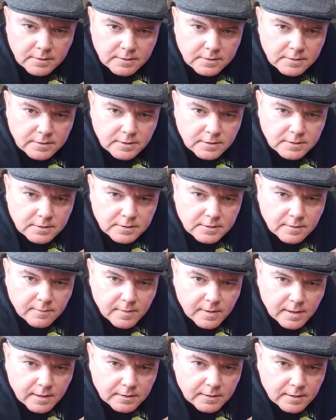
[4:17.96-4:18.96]
The stitches in
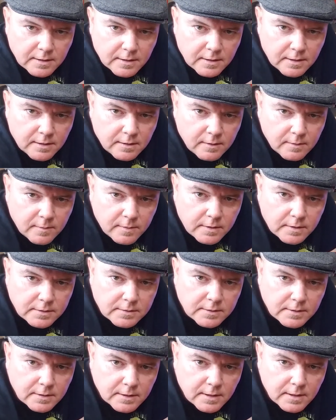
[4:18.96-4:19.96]
the back there.
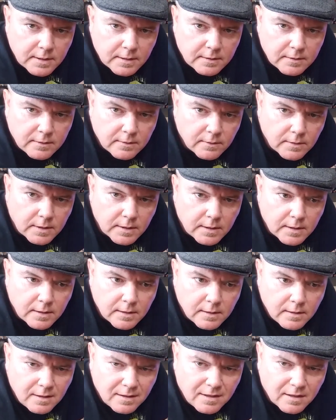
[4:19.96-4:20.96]
You can see that.
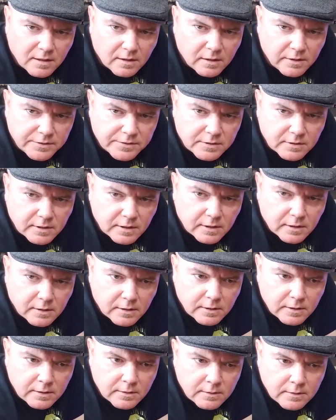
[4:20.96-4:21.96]
Okay. I'll get closer
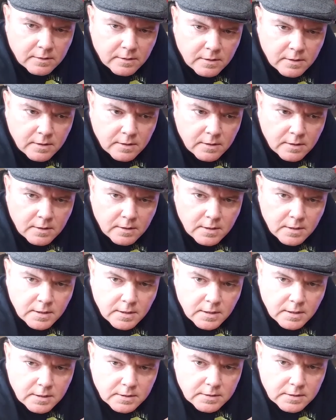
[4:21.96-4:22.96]
later on
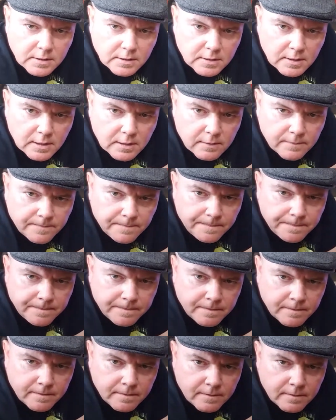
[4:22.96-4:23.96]
just think that
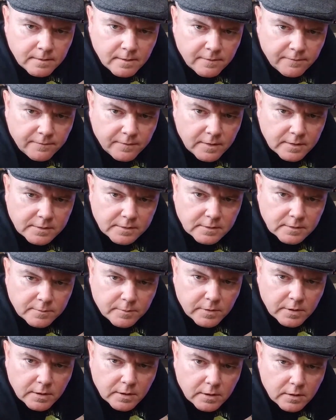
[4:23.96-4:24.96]
that face
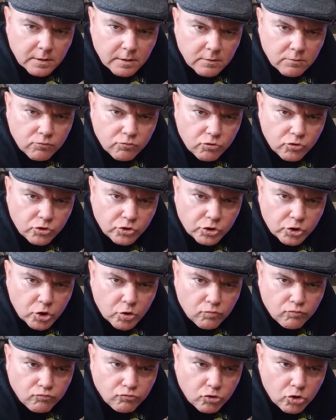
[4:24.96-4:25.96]
looks pretty good. Can you
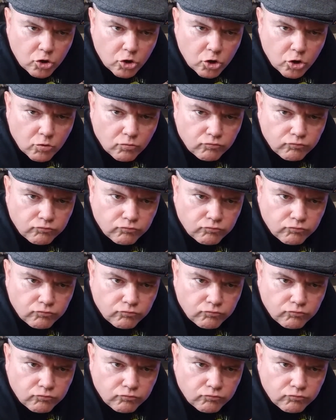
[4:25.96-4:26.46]
see him? Yeah.